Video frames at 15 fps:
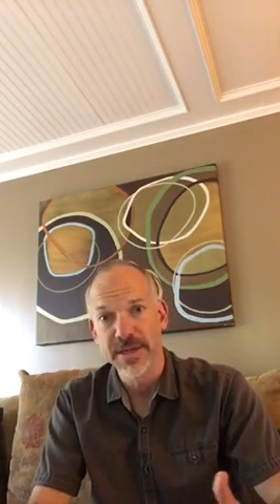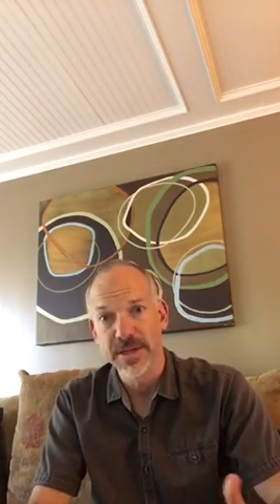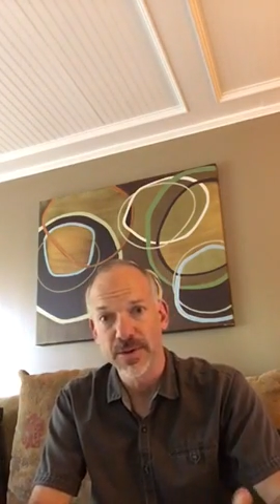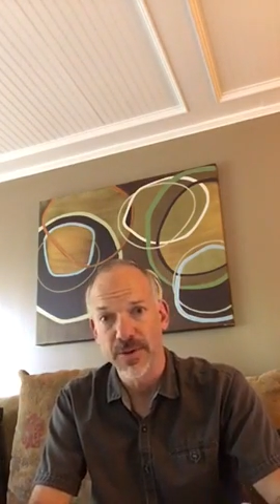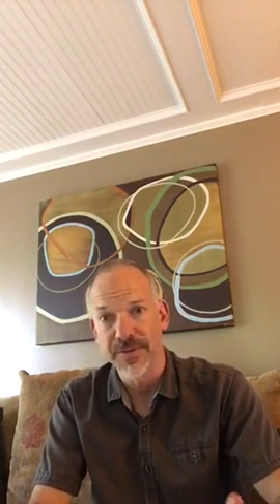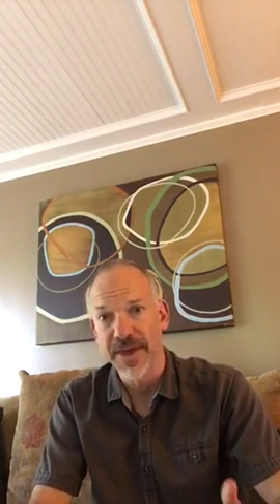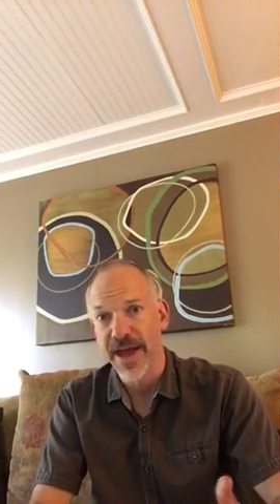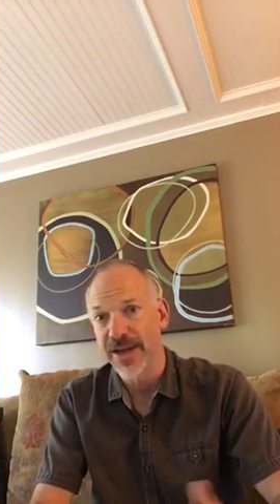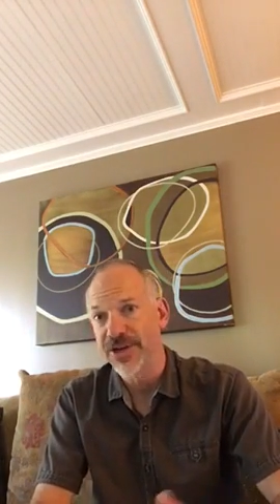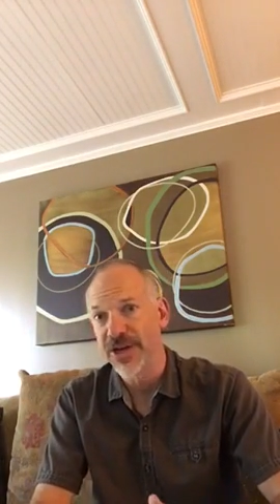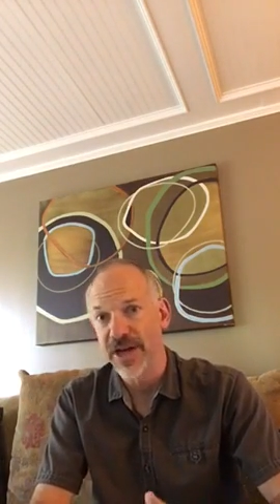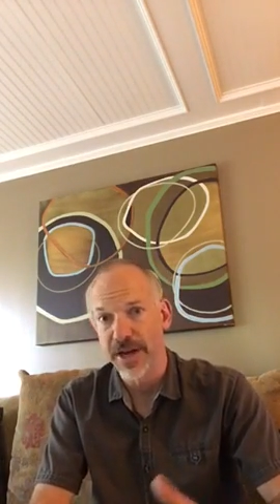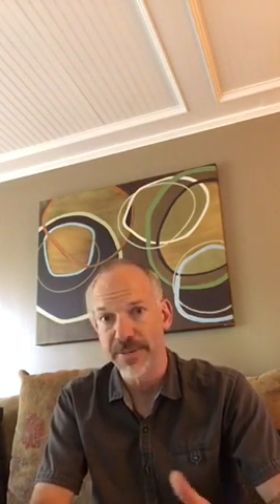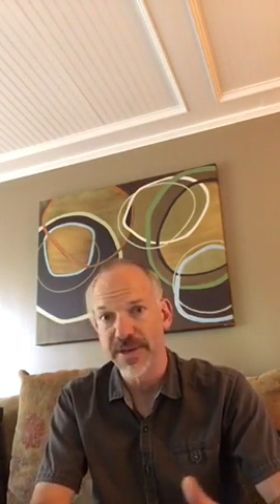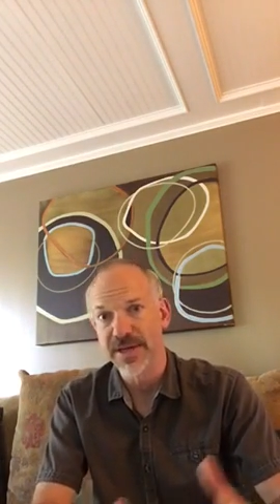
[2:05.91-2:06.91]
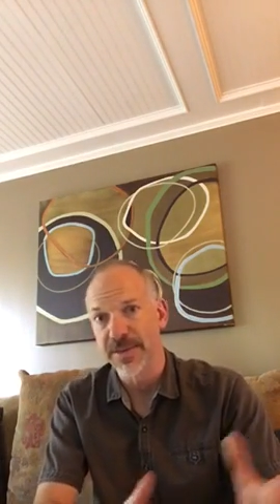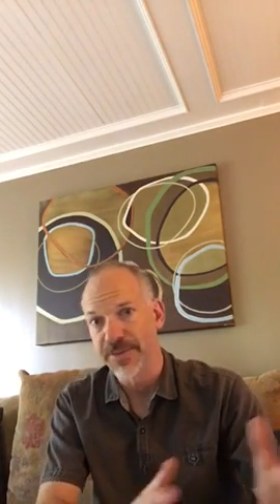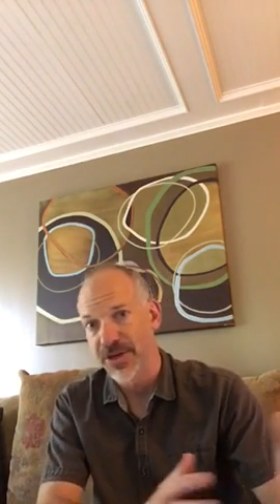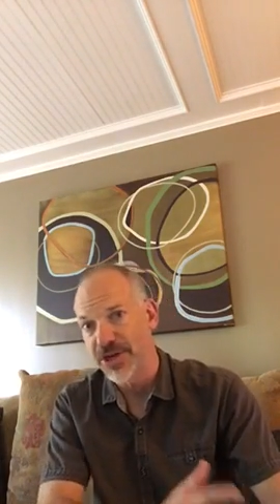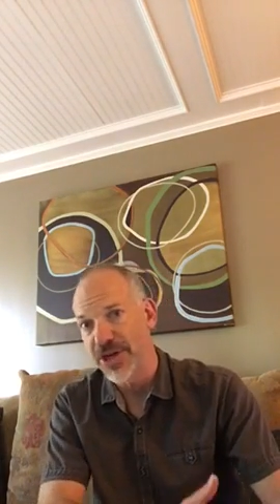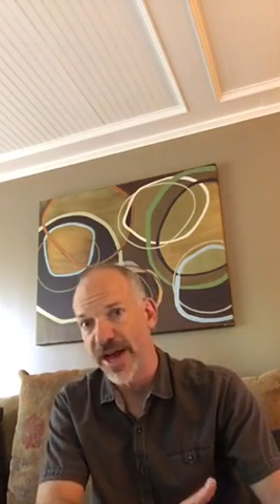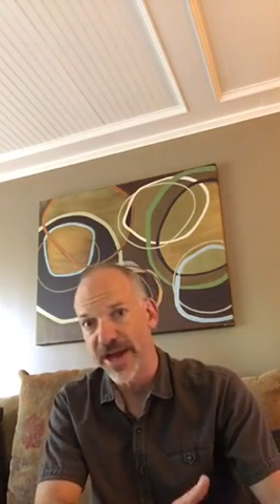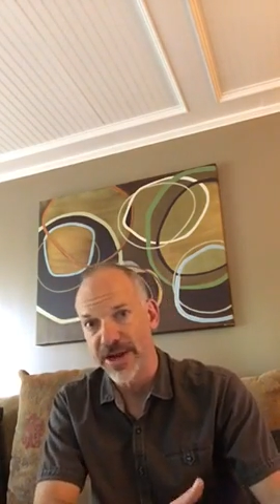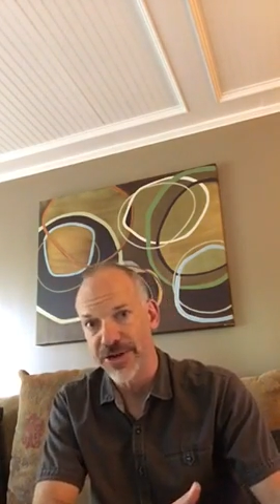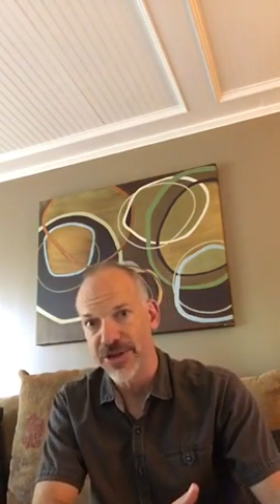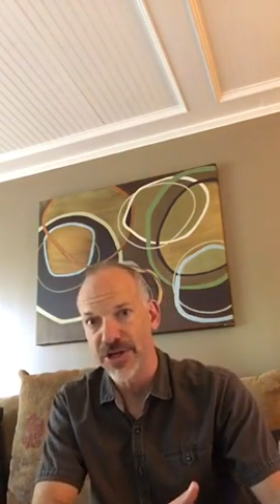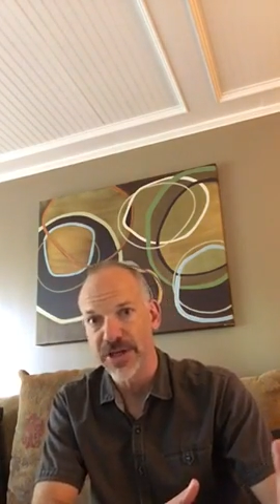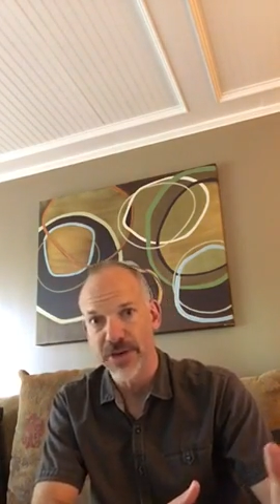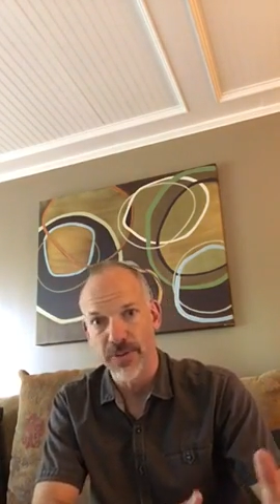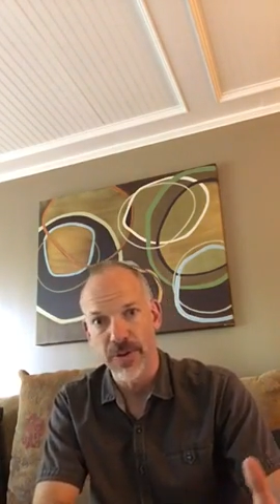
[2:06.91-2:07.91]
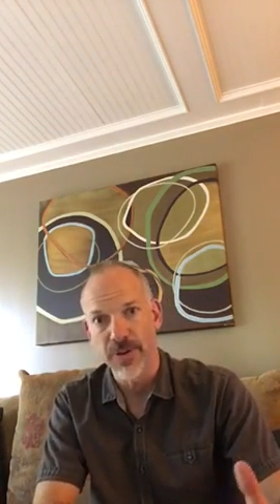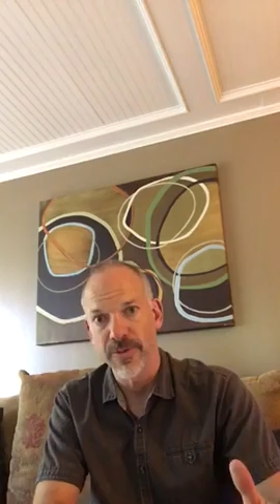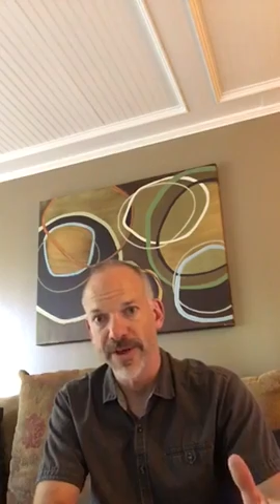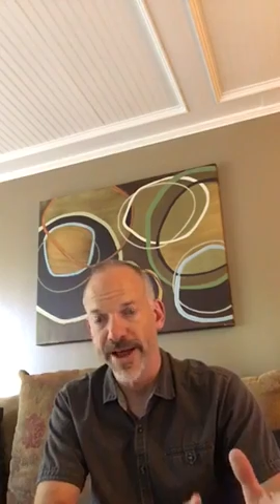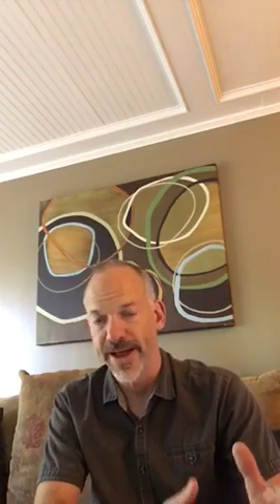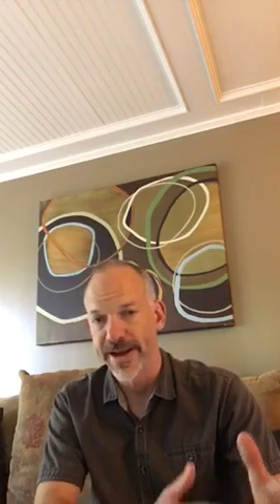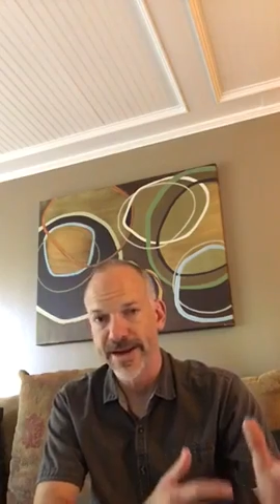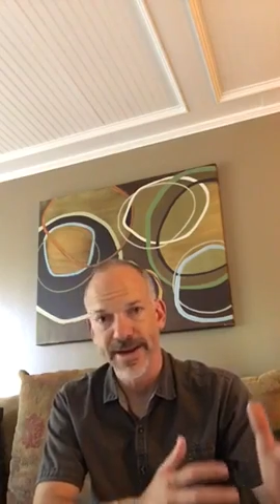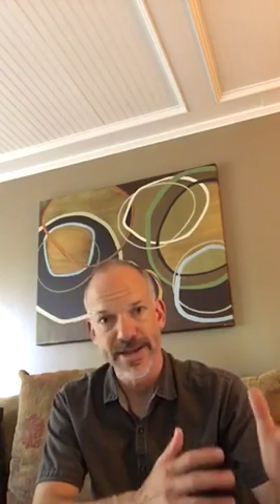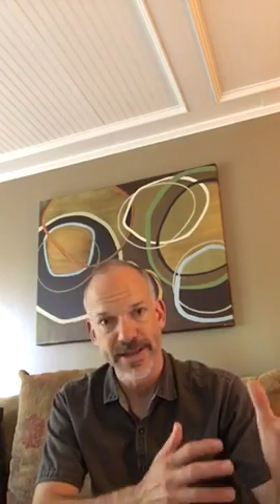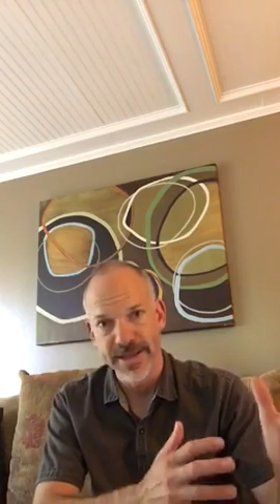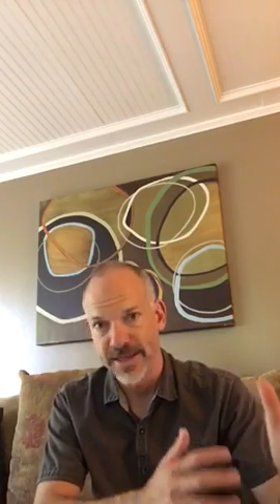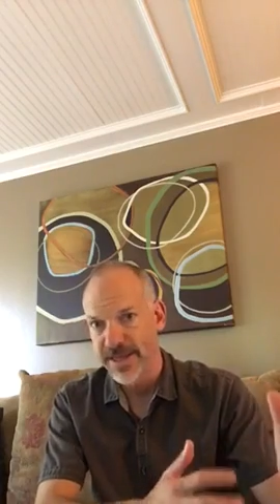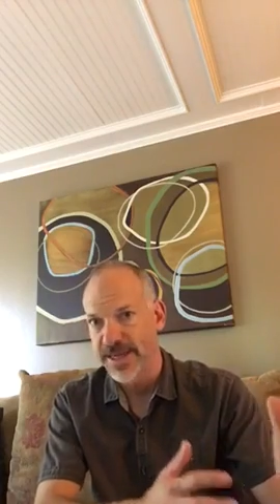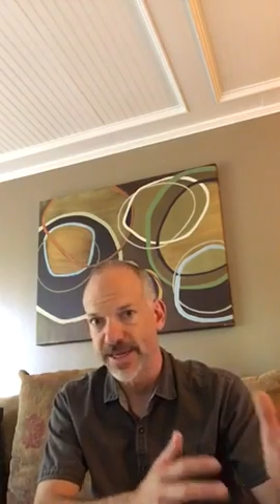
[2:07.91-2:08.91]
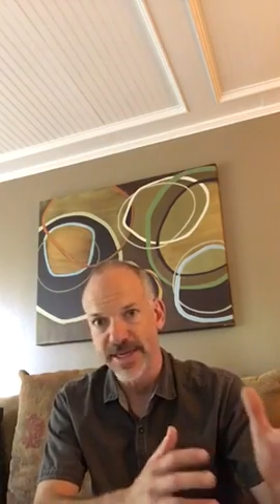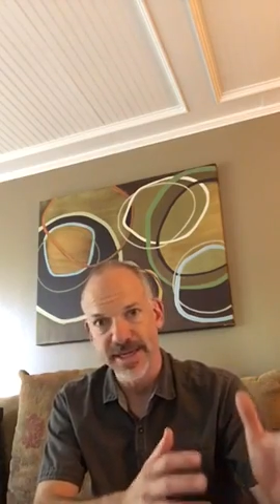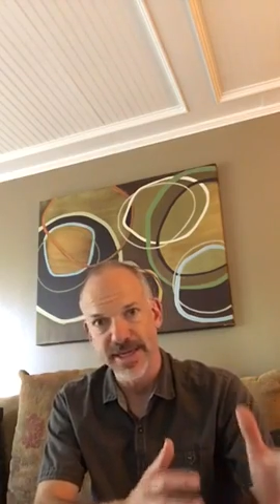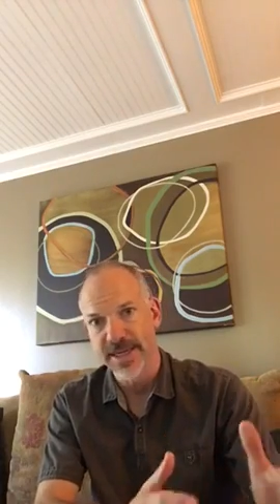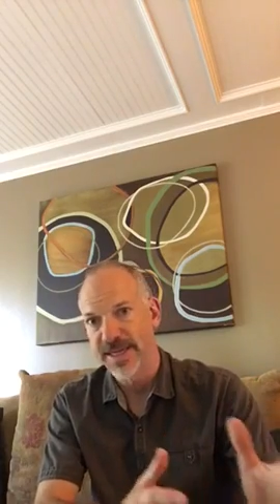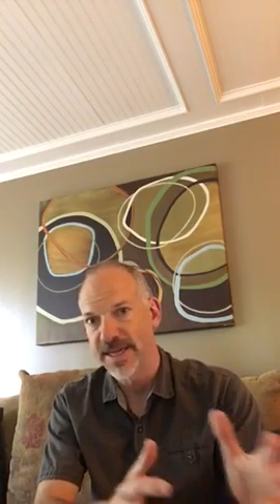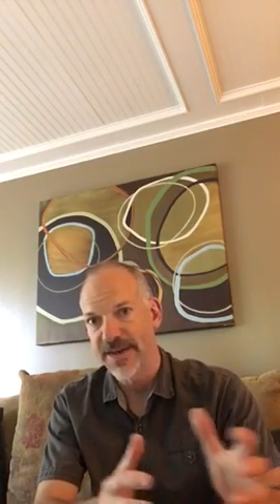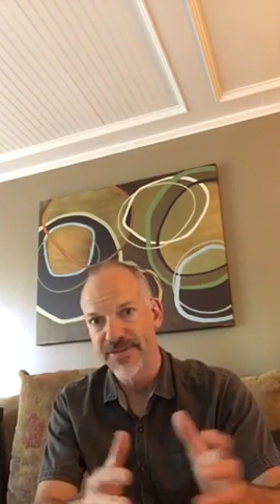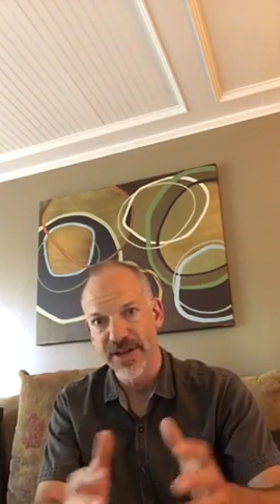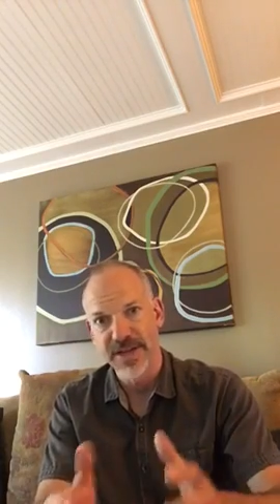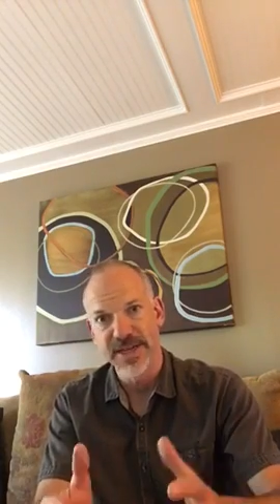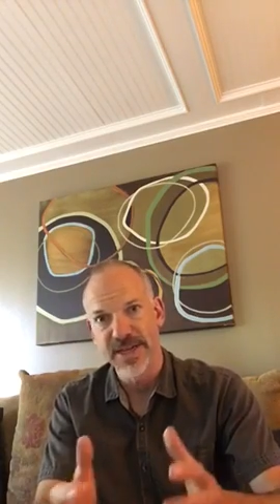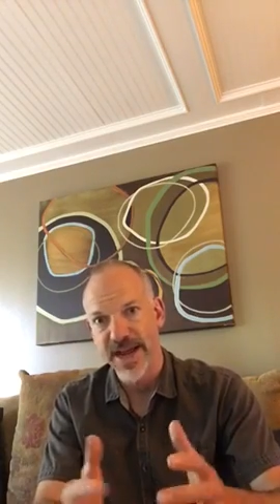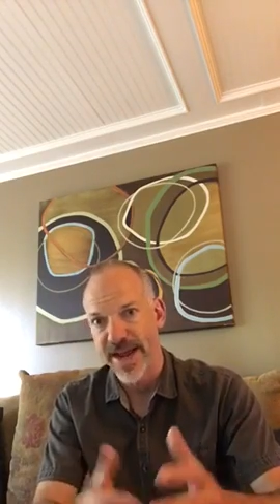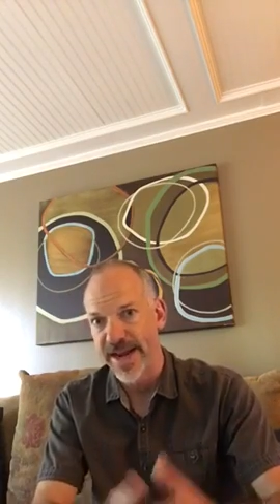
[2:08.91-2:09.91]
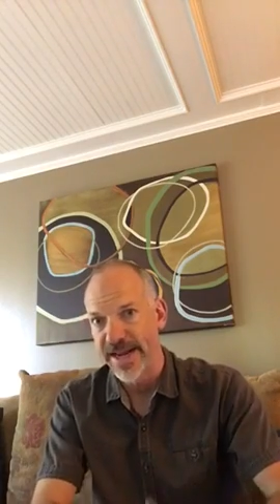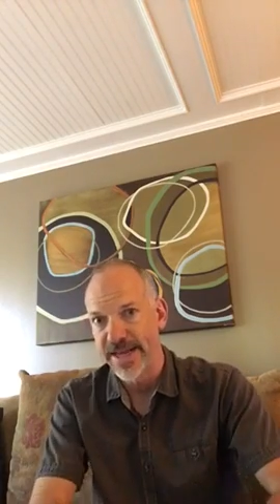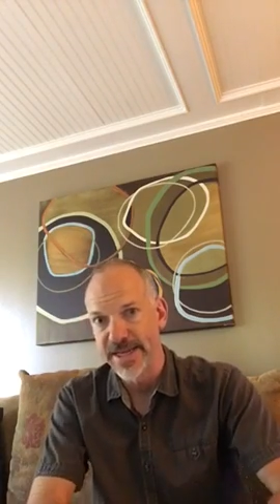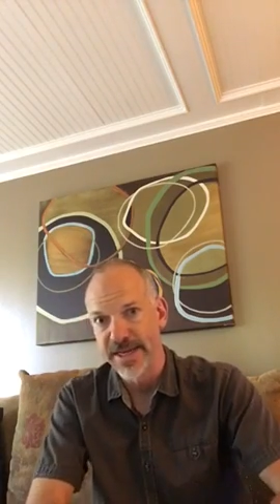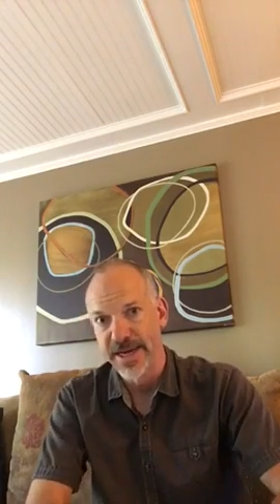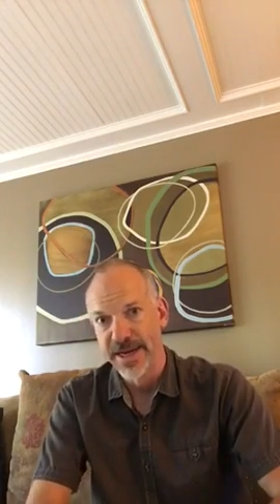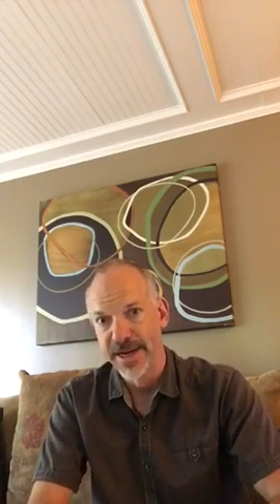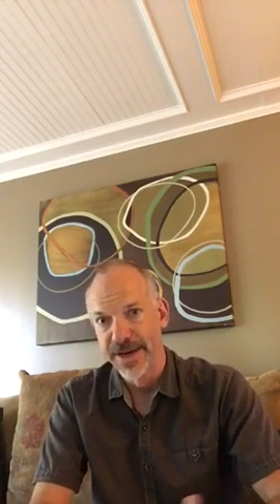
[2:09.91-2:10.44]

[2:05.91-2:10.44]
sort of catching up to some of the challenges that were created in the 60s and 70s and 80s,